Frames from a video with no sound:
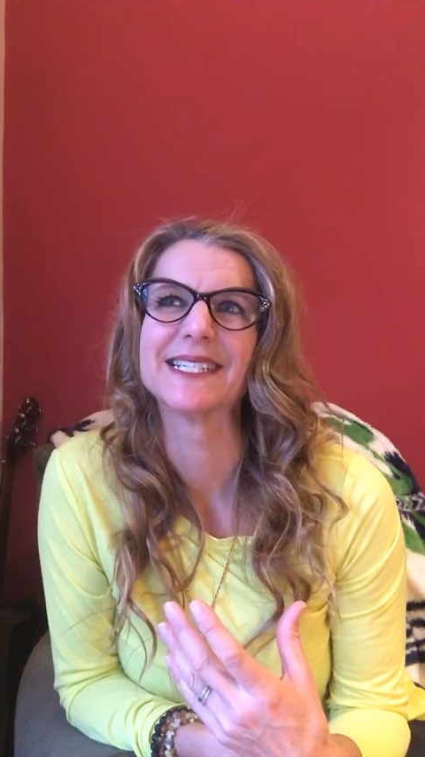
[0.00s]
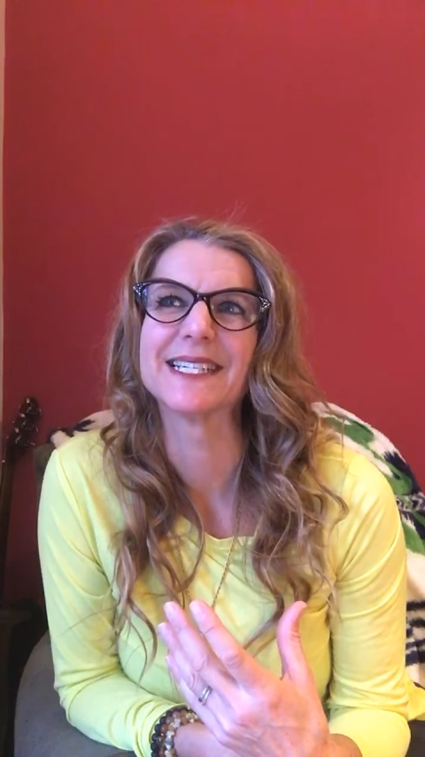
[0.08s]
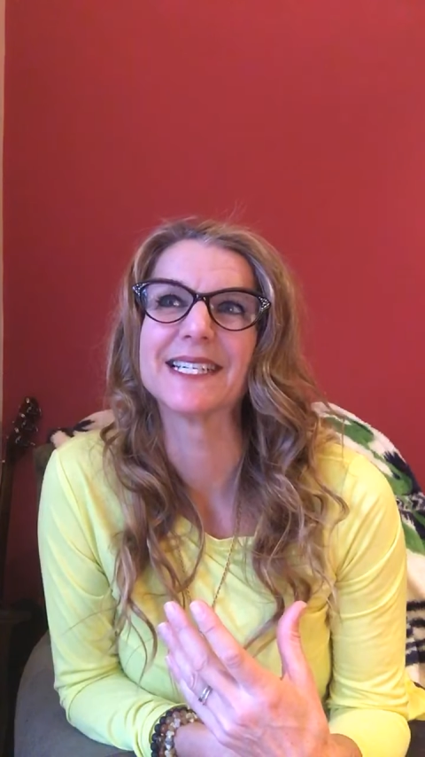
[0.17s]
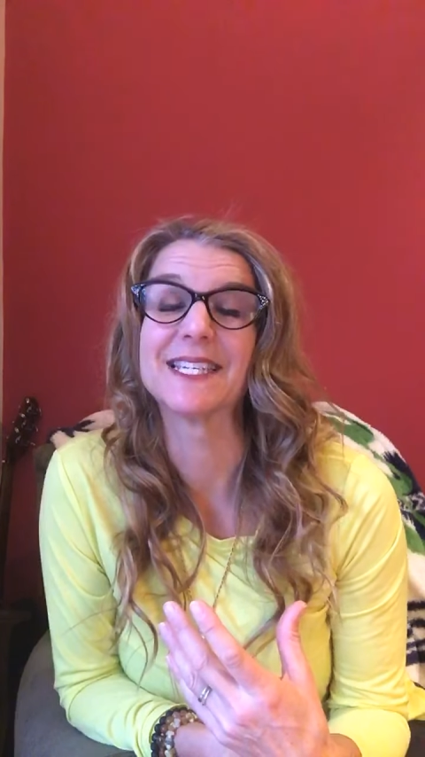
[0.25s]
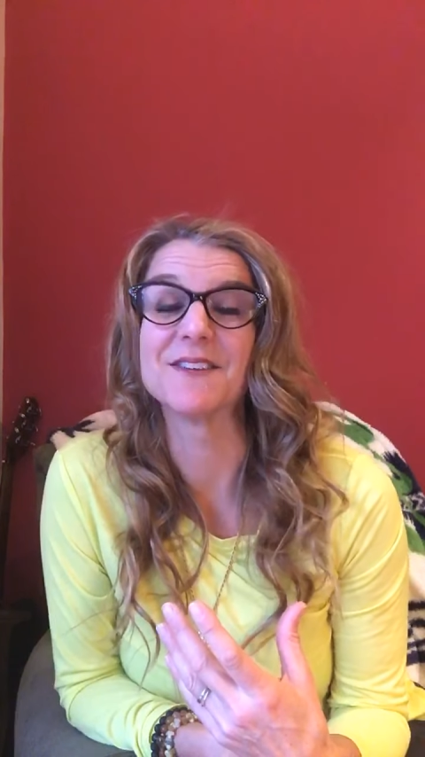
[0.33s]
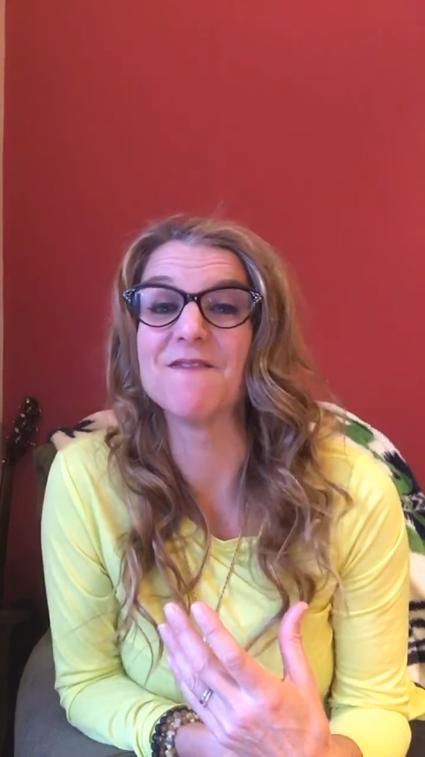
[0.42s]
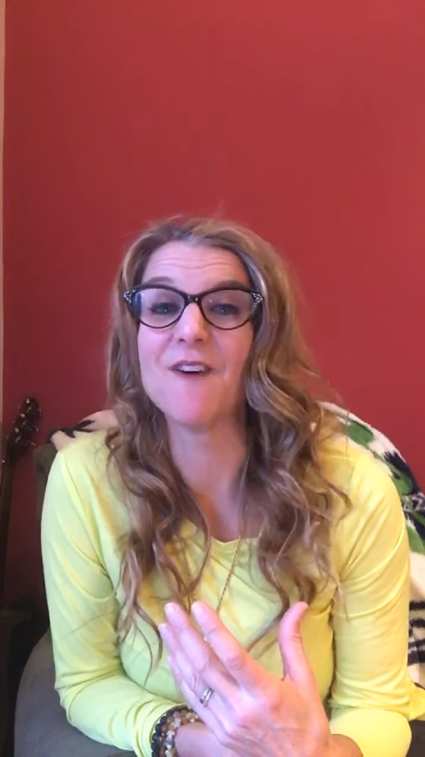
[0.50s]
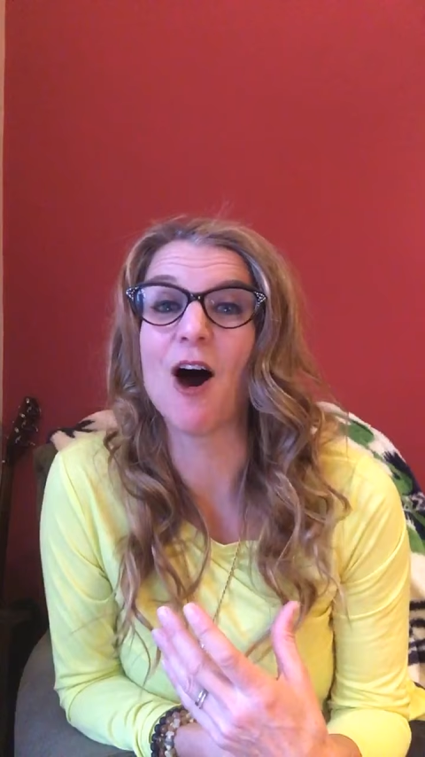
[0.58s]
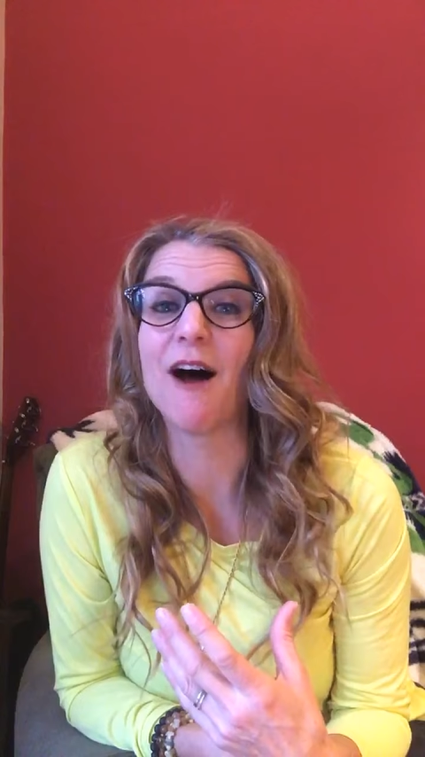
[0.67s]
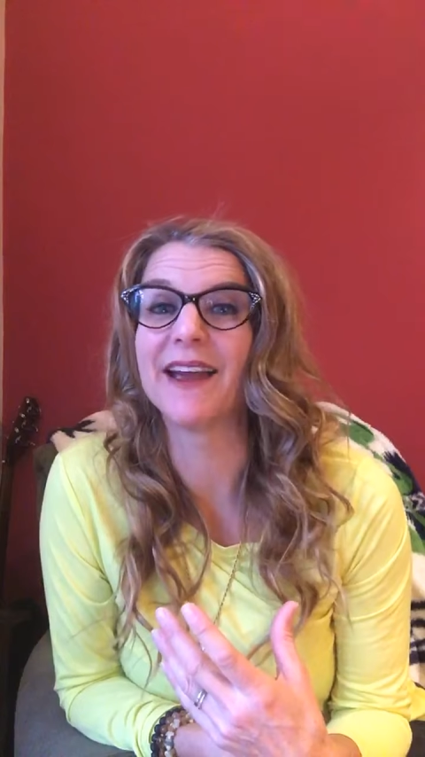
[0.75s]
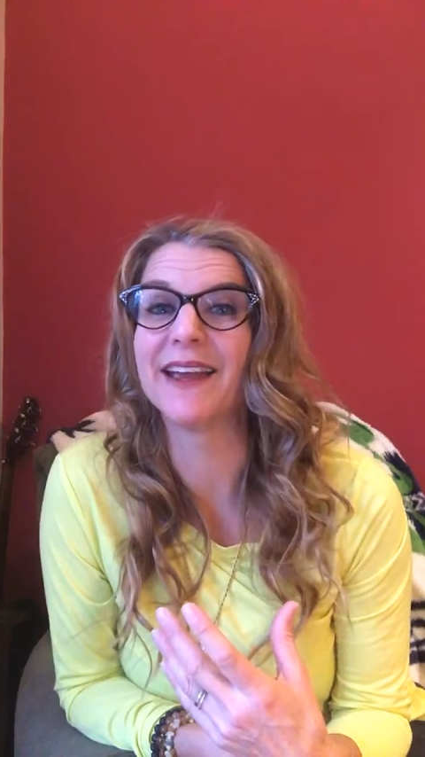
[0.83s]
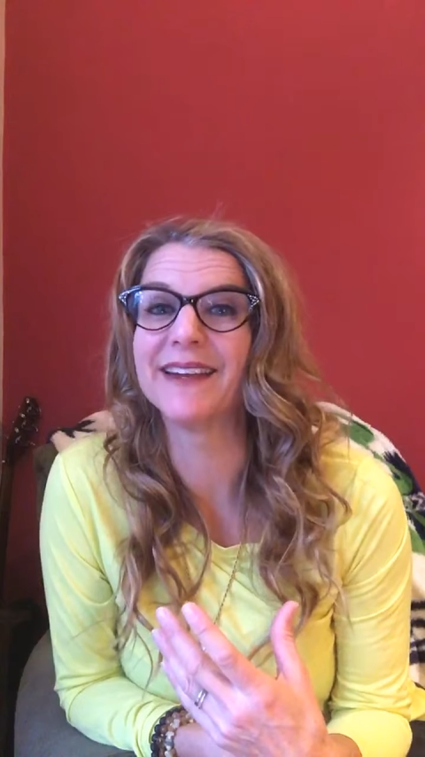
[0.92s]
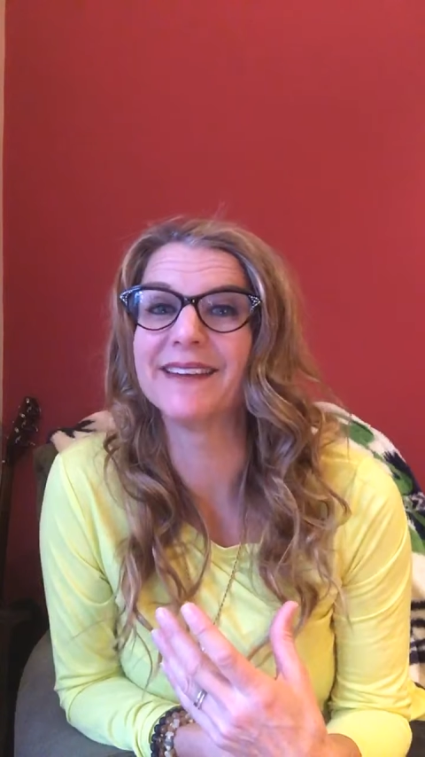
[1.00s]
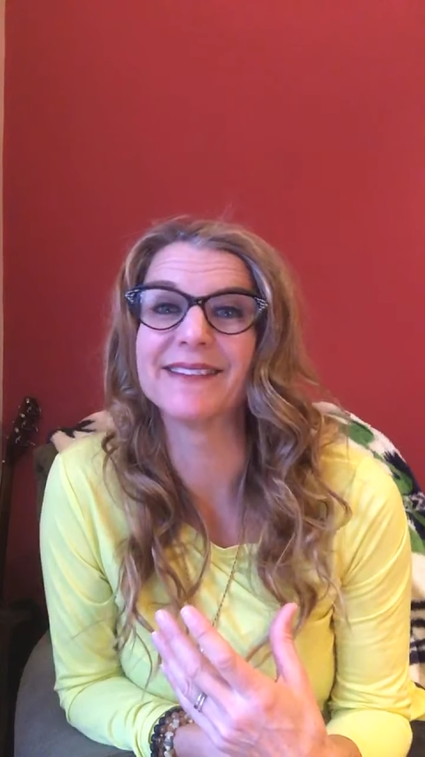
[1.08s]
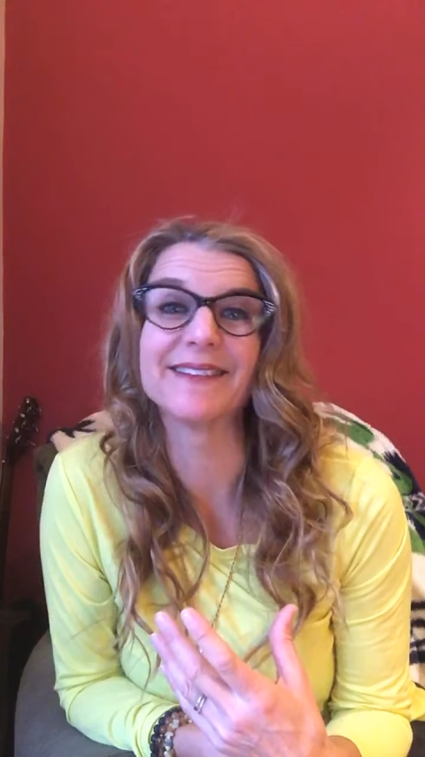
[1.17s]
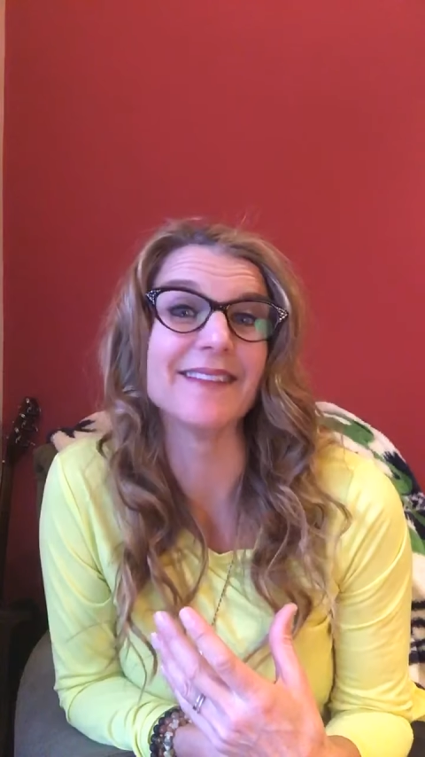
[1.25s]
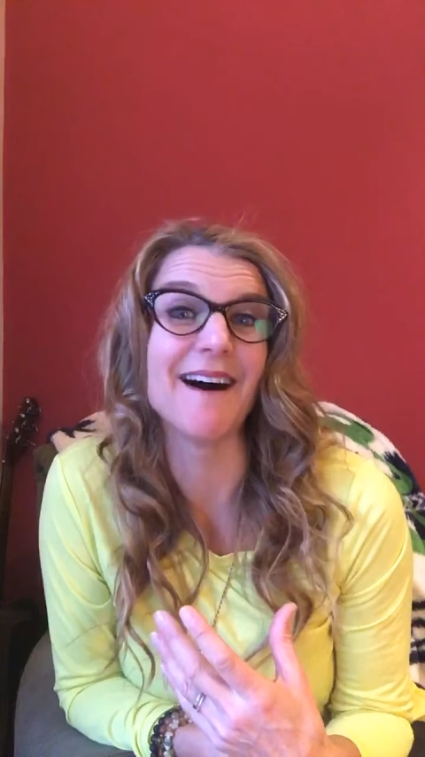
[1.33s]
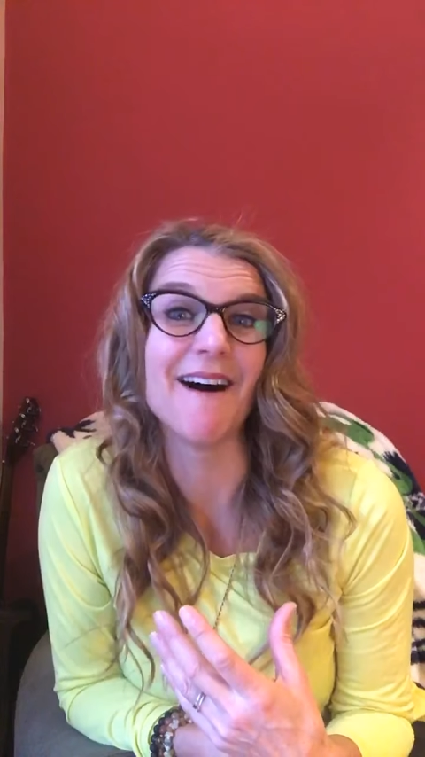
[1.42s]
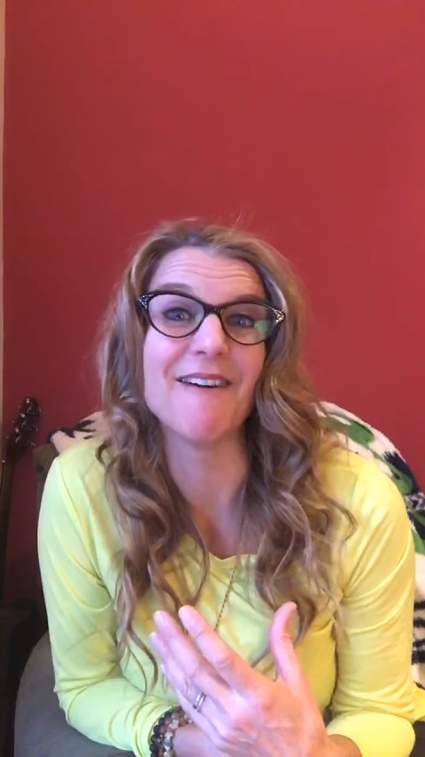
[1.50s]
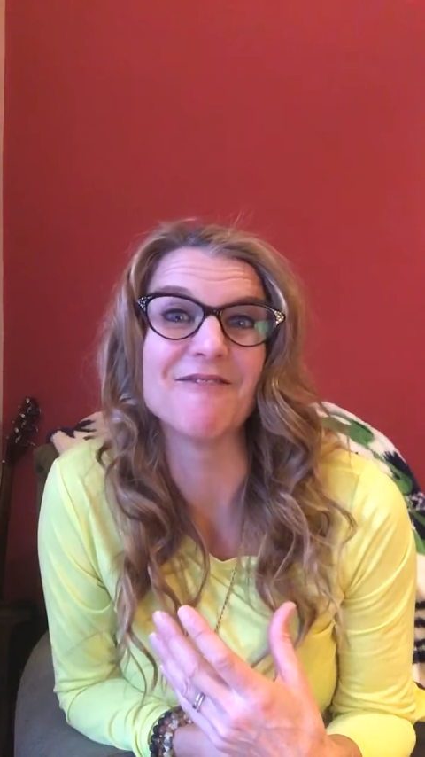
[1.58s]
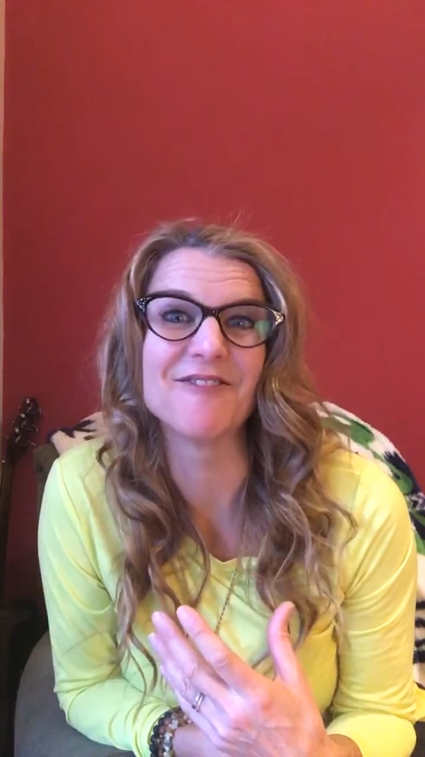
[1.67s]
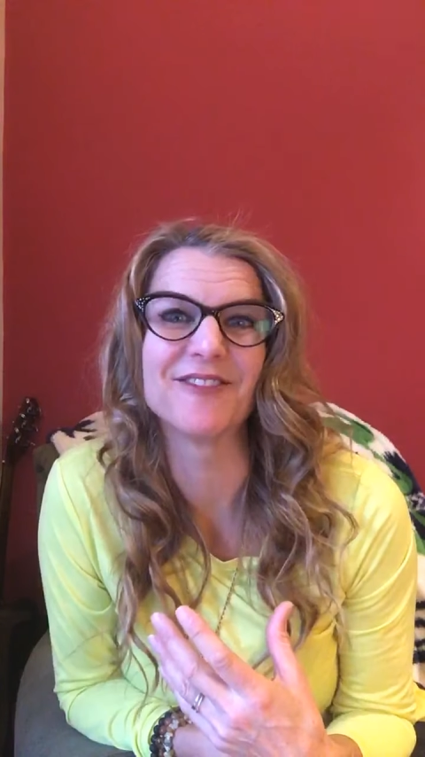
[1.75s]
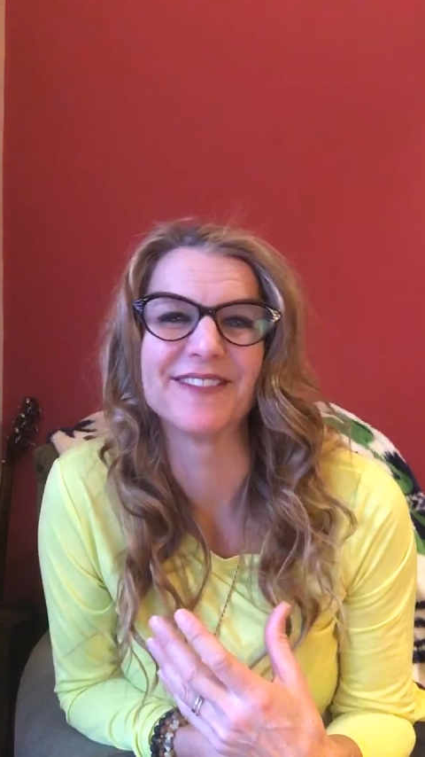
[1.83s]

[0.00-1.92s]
divine love,